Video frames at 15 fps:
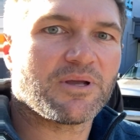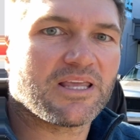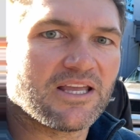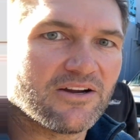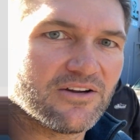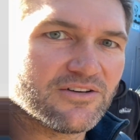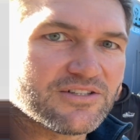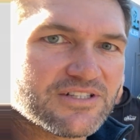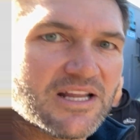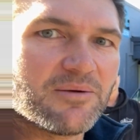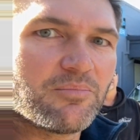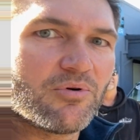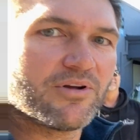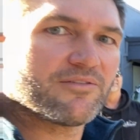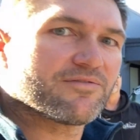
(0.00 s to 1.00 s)
a carrier
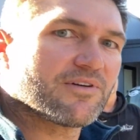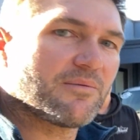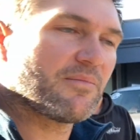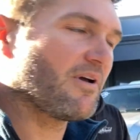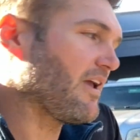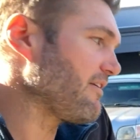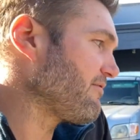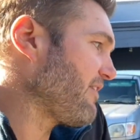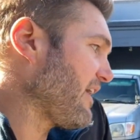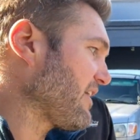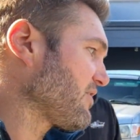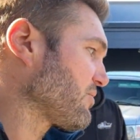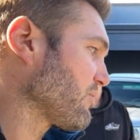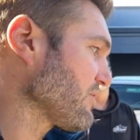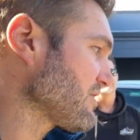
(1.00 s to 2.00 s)
standpoint and from a van
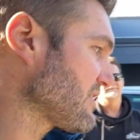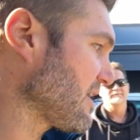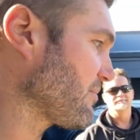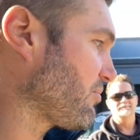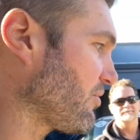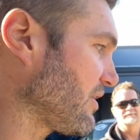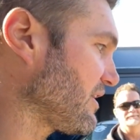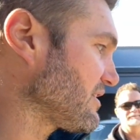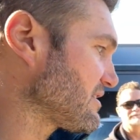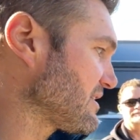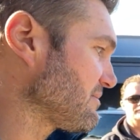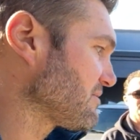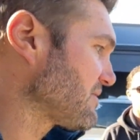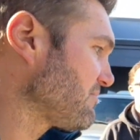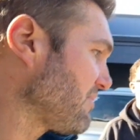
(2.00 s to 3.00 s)
door standpoint, it
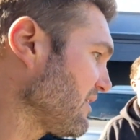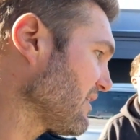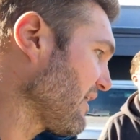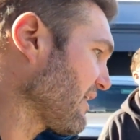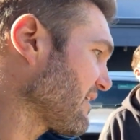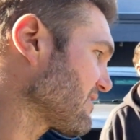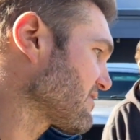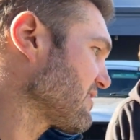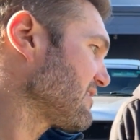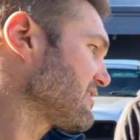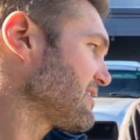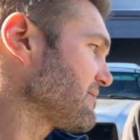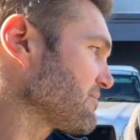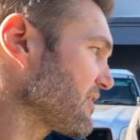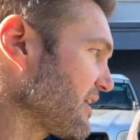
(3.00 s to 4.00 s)
seems to be like it's, it
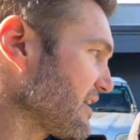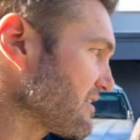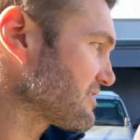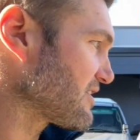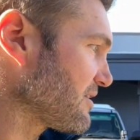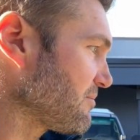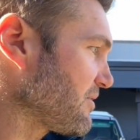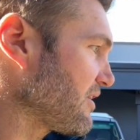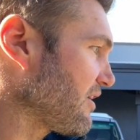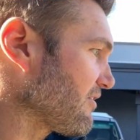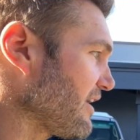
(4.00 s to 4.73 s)
seems like it's going to be all